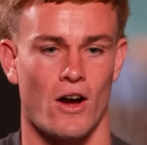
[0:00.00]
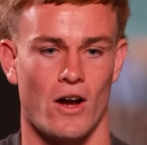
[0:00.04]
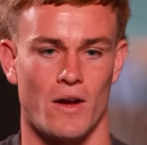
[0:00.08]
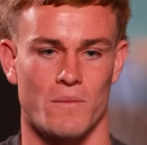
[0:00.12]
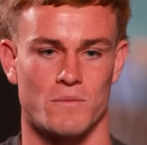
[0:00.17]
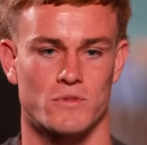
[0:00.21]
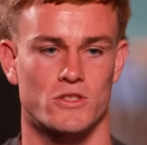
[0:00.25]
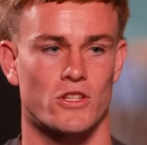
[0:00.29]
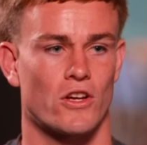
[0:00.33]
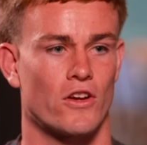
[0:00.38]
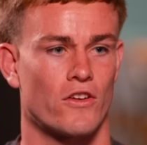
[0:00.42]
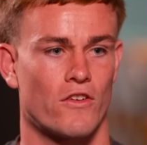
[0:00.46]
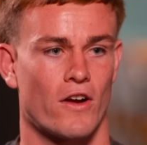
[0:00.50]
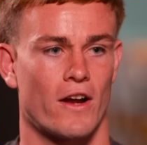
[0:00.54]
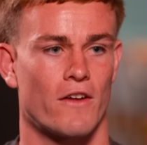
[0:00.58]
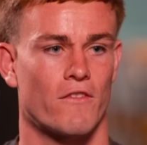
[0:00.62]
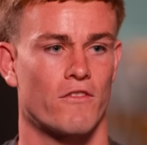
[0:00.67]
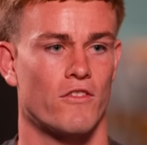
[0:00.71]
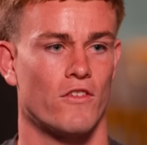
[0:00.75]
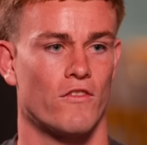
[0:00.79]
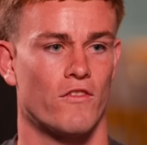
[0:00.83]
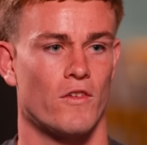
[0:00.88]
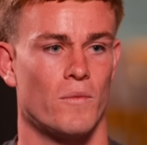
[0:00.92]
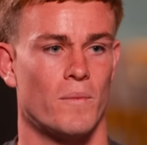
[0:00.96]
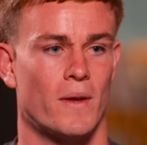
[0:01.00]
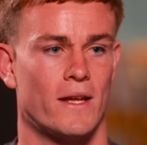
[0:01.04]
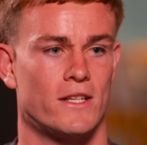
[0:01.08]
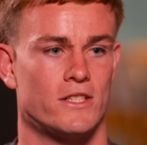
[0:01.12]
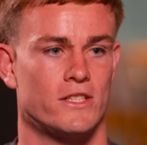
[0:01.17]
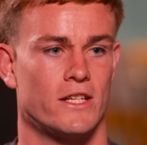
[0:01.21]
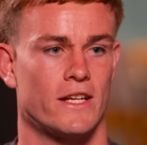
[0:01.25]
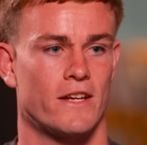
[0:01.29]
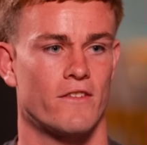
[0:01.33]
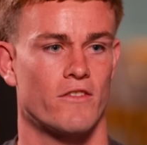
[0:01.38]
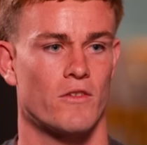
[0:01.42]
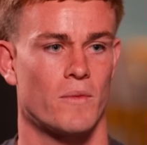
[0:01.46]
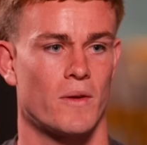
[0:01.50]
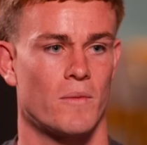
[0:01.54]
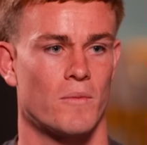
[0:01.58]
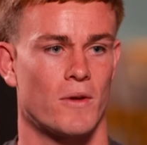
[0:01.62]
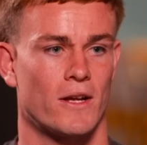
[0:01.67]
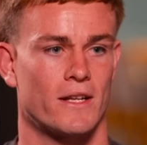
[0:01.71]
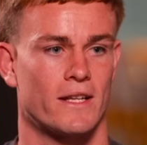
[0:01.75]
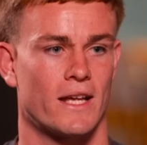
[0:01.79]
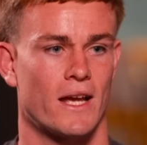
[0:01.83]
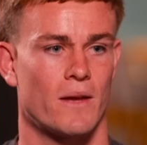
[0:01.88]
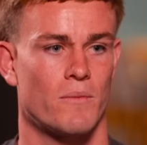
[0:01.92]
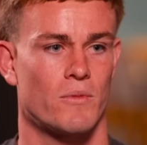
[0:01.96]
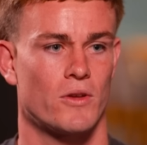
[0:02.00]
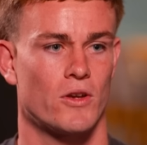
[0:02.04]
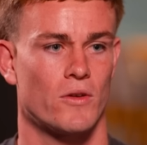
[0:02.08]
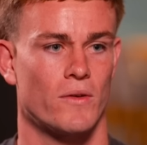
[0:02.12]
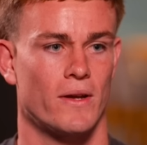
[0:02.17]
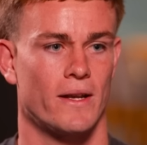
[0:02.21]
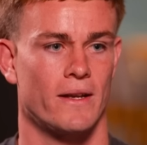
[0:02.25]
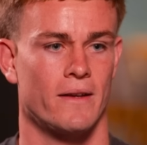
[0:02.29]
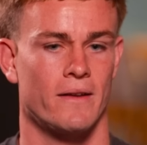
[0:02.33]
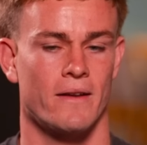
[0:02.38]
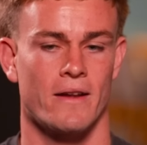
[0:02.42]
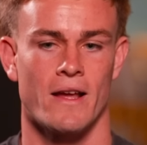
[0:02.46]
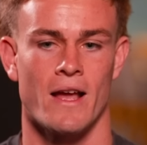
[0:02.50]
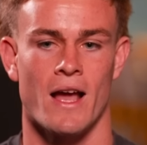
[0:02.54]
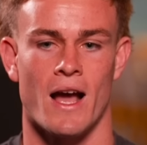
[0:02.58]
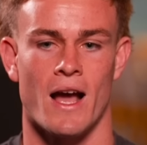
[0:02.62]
I'm so grateful for Benji giving me my debut and